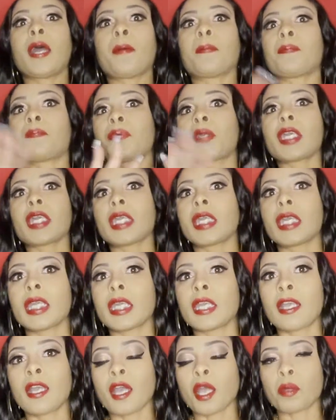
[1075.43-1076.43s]

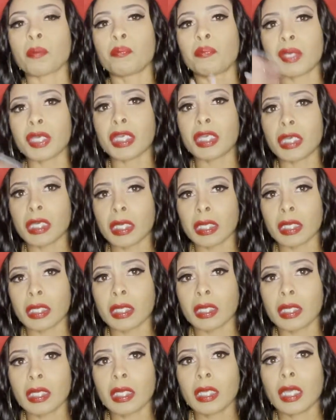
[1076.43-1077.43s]
P being,
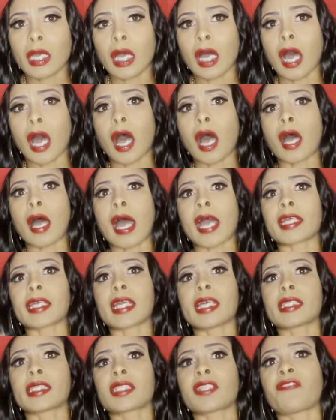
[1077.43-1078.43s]
I
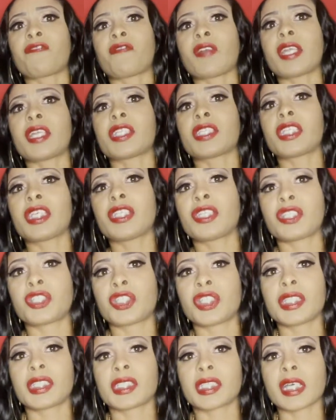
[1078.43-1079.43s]
guess, the fantasy that
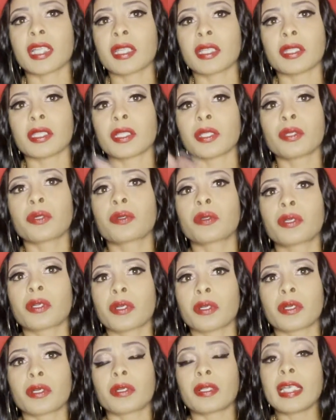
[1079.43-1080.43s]
she's selling the little
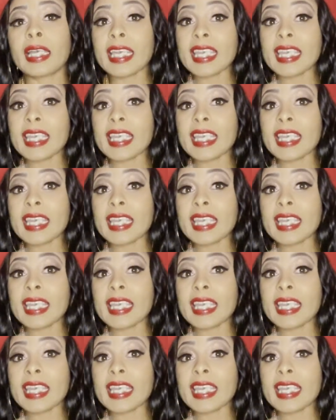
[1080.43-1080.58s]
girl.